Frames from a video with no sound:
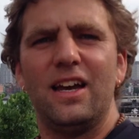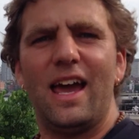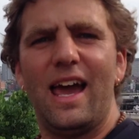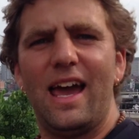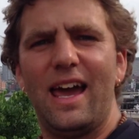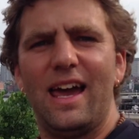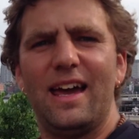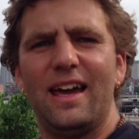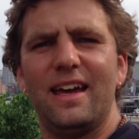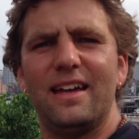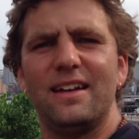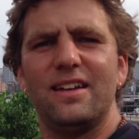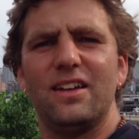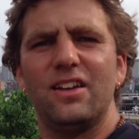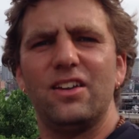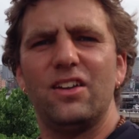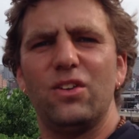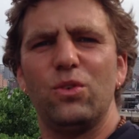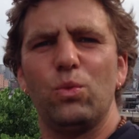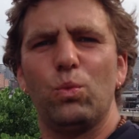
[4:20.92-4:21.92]
And
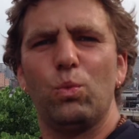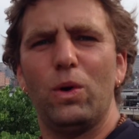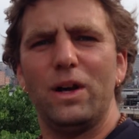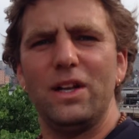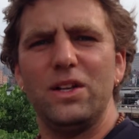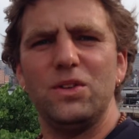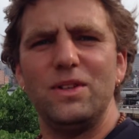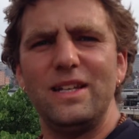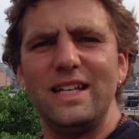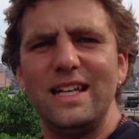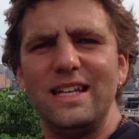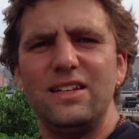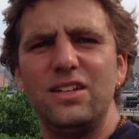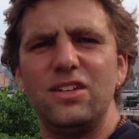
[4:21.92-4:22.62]
what you need